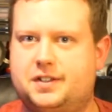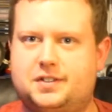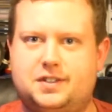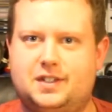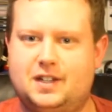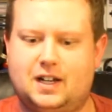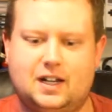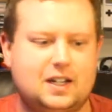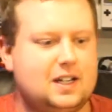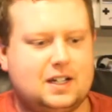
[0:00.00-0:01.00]
It's
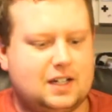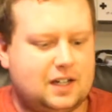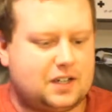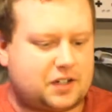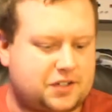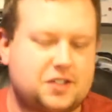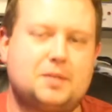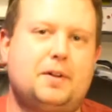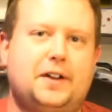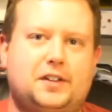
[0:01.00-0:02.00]
the
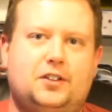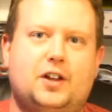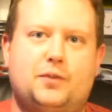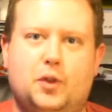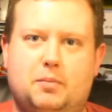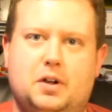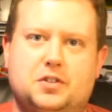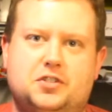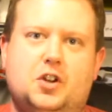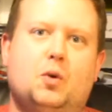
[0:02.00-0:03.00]
system I like to collect for the
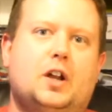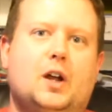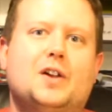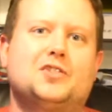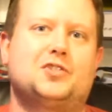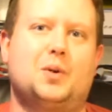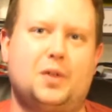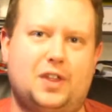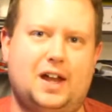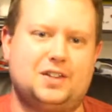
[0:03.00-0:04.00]
most, so we're going to go ahead and start
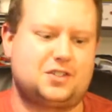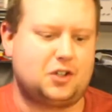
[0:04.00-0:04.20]
with that.